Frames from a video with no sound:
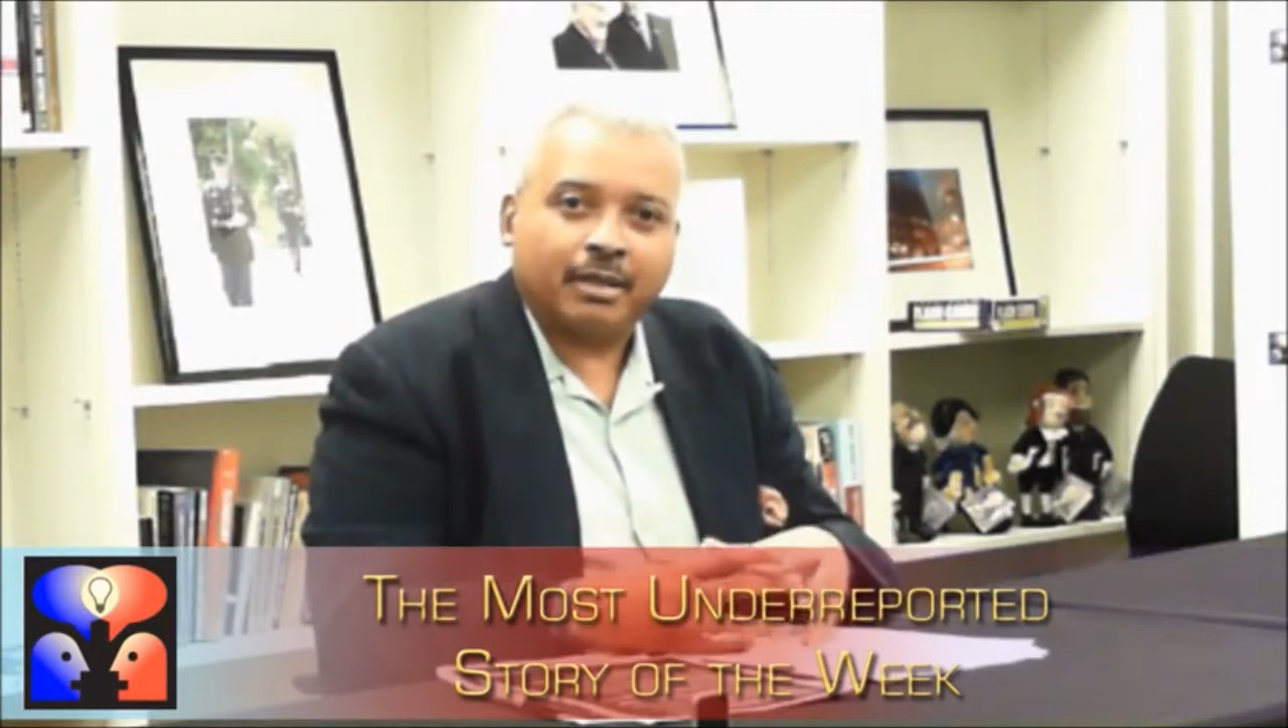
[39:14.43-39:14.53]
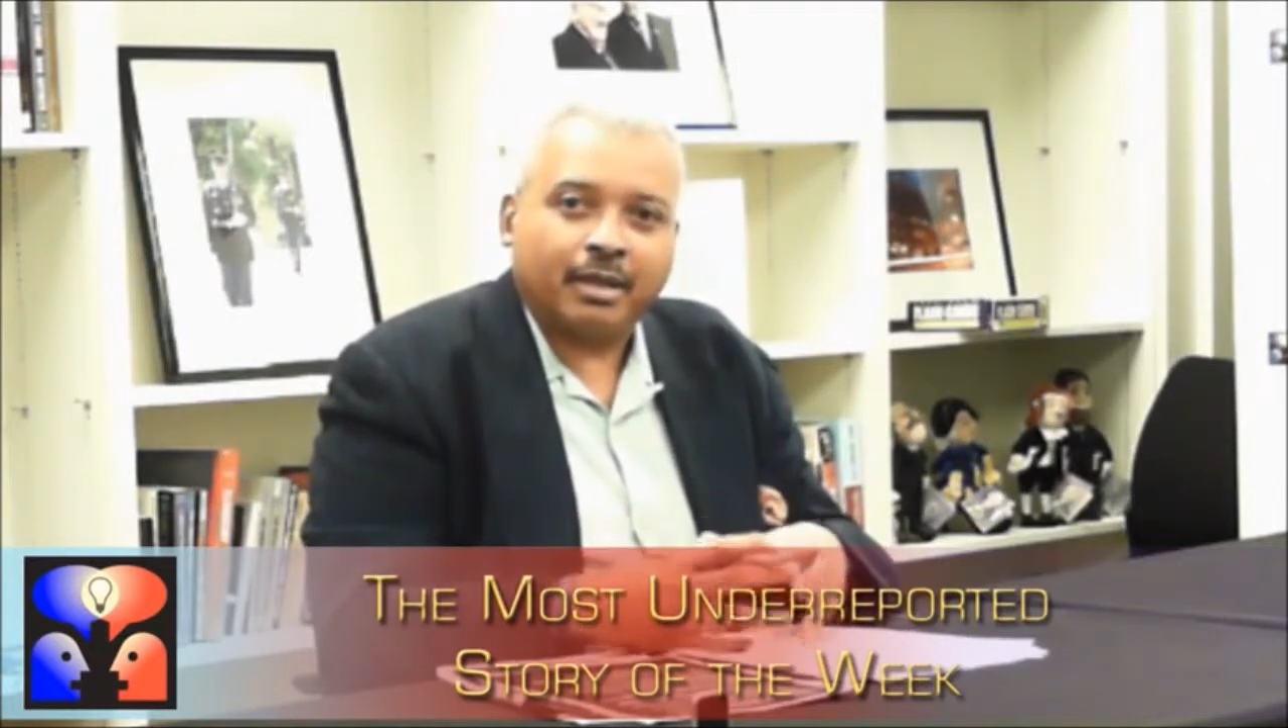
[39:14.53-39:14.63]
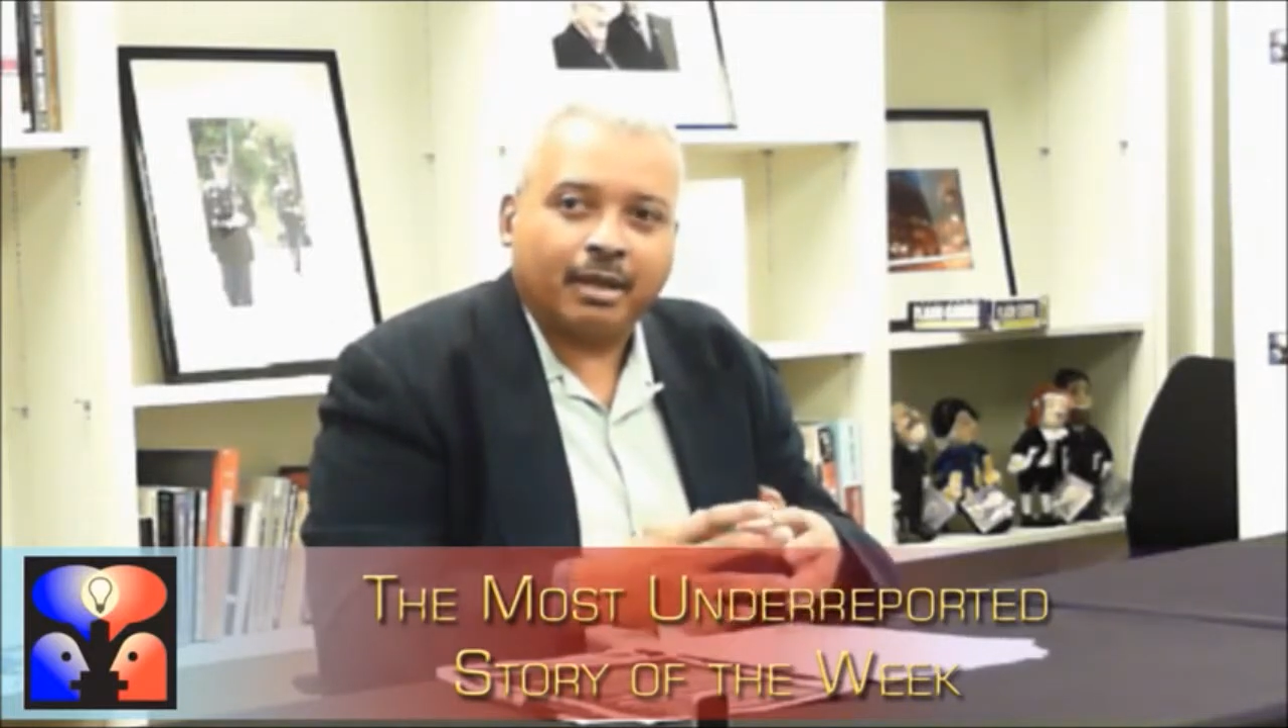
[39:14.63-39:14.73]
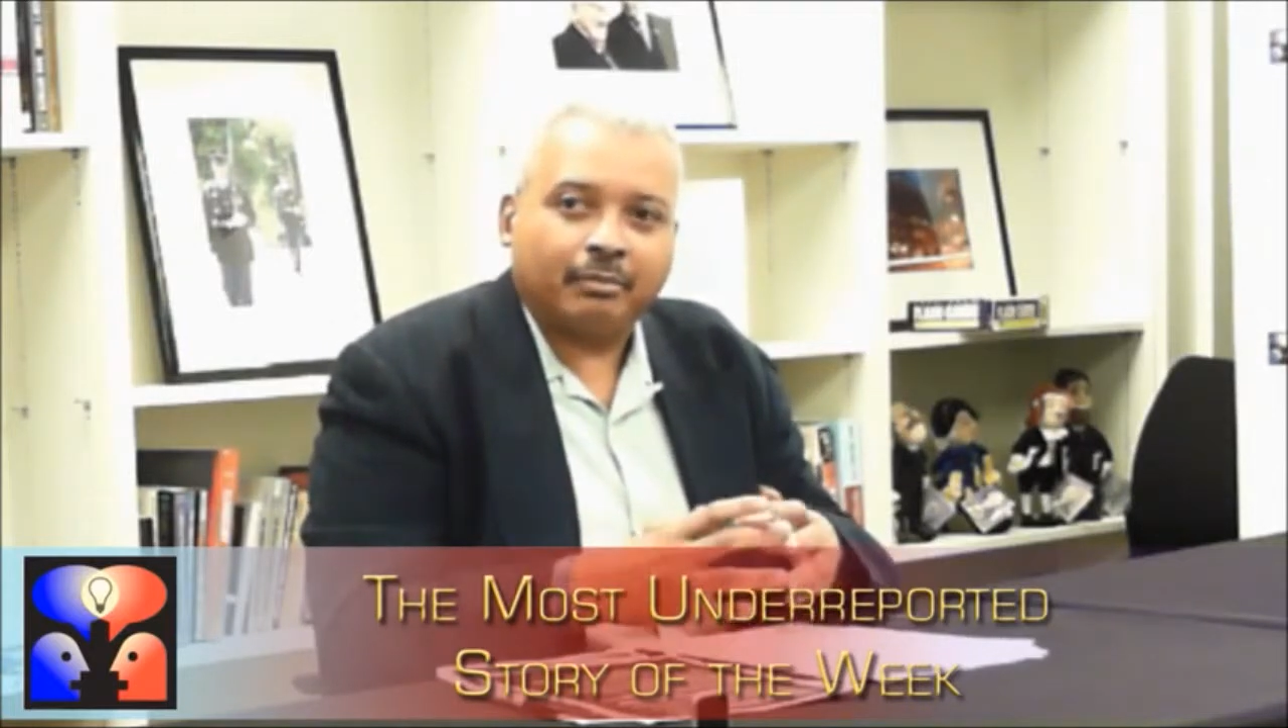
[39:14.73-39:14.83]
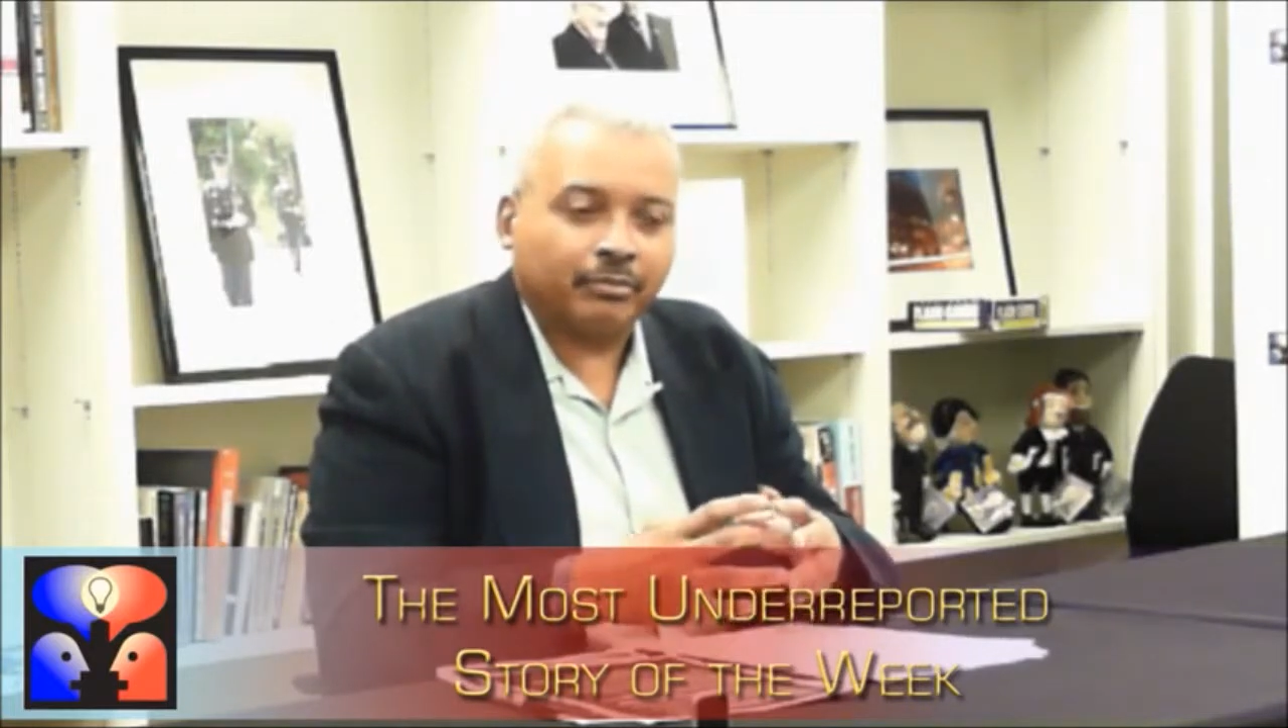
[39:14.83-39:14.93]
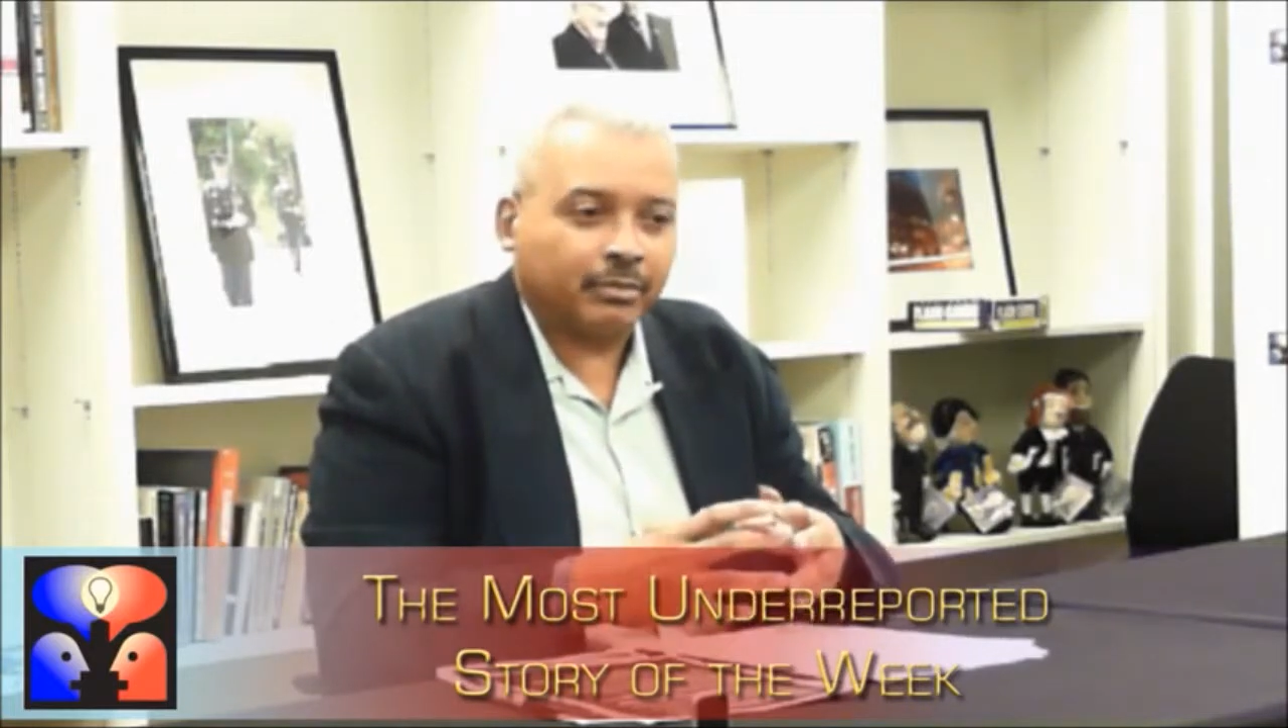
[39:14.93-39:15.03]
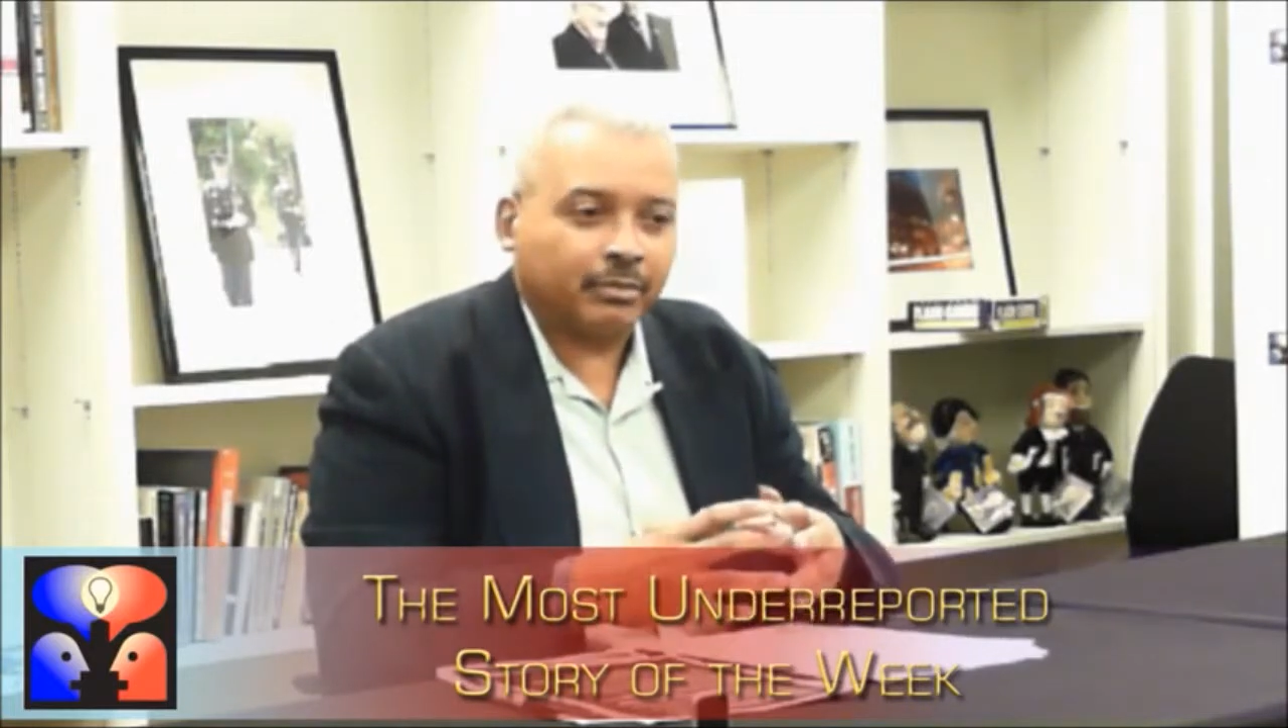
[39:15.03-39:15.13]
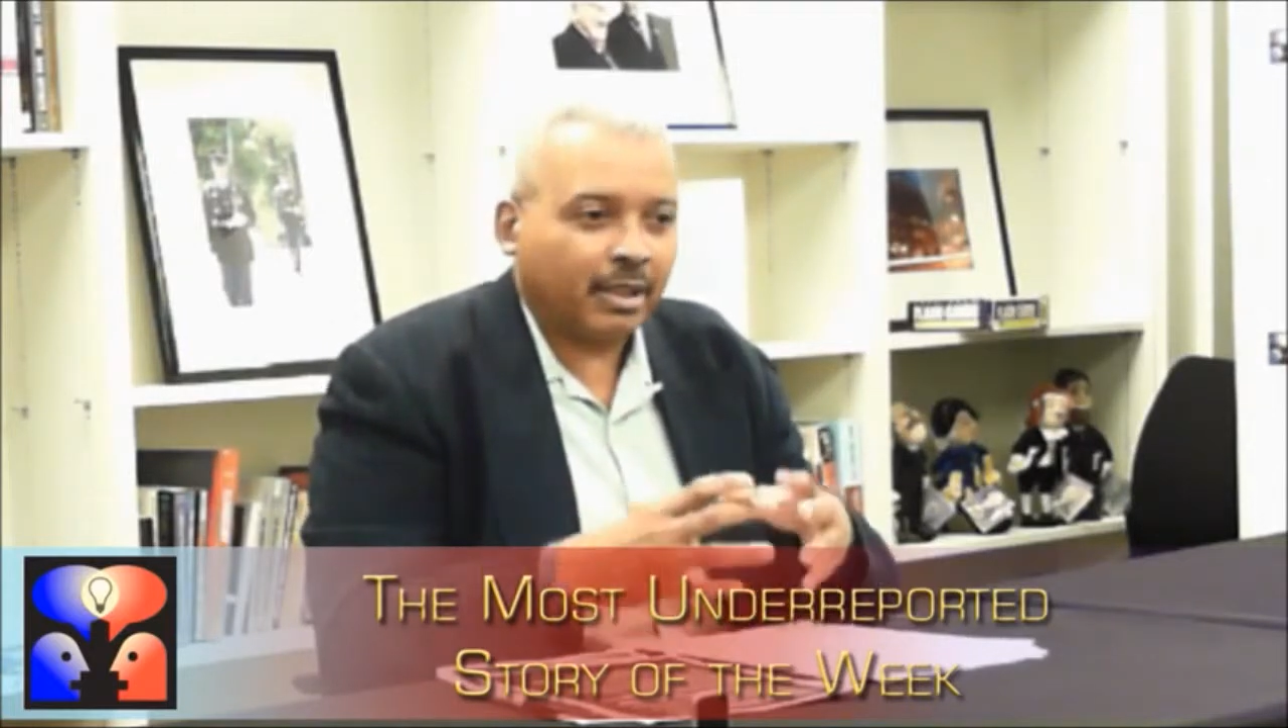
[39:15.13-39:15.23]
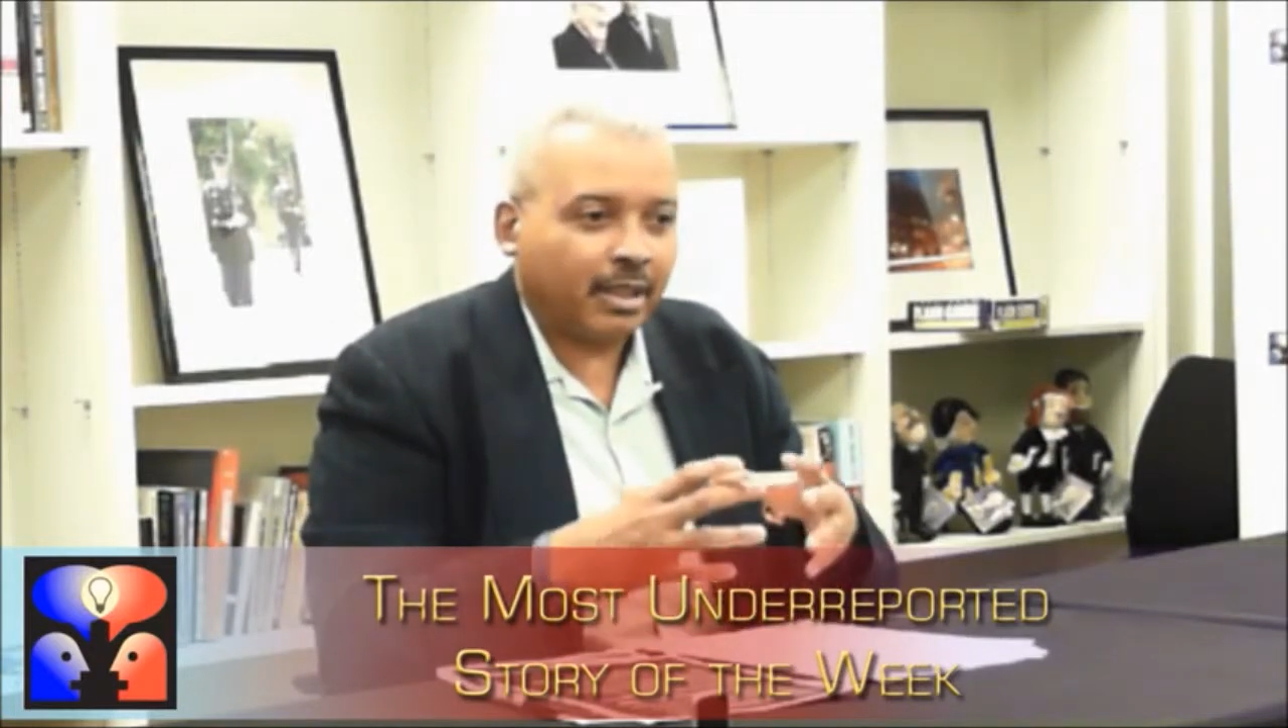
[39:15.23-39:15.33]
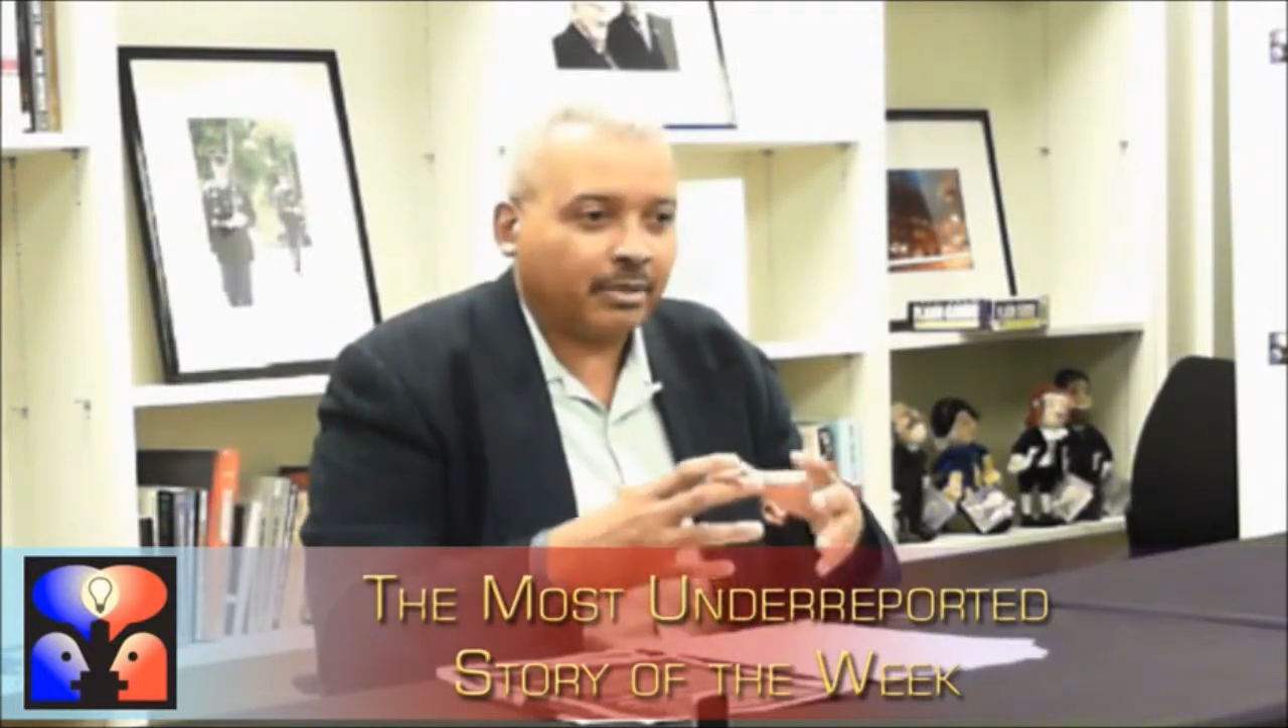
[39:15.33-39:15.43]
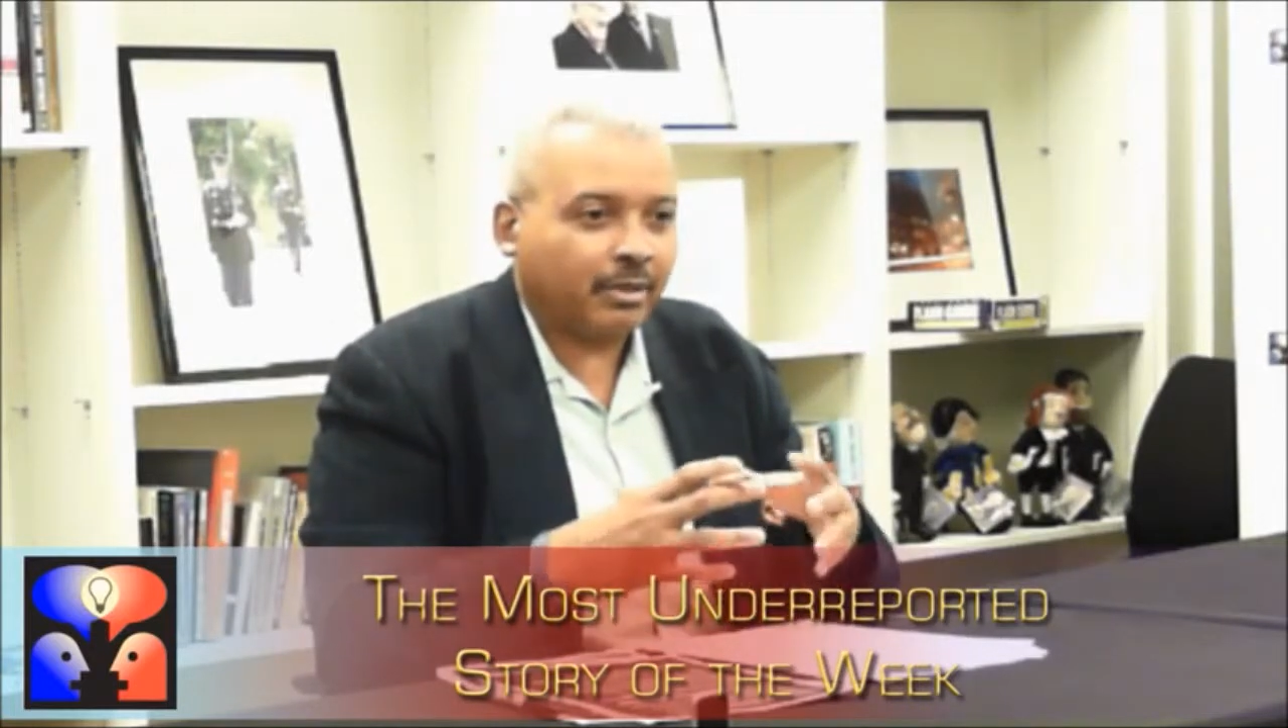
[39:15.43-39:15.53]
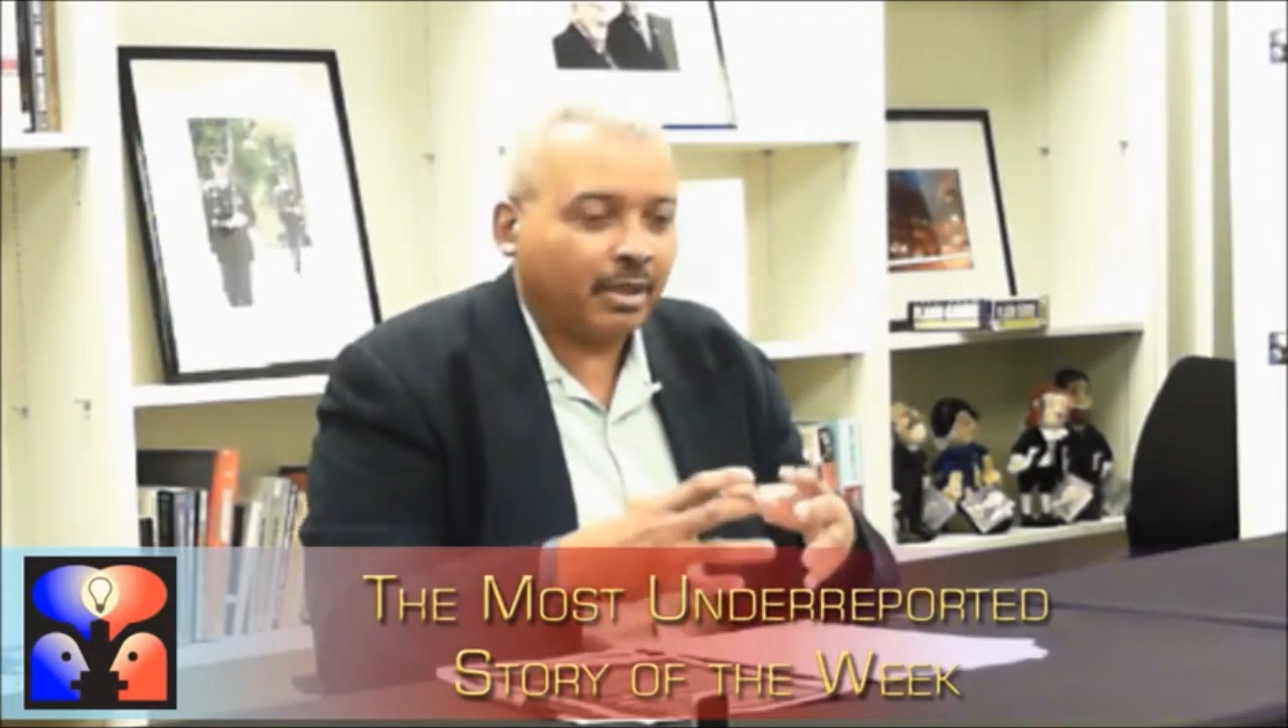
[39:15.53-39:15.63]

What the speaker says: And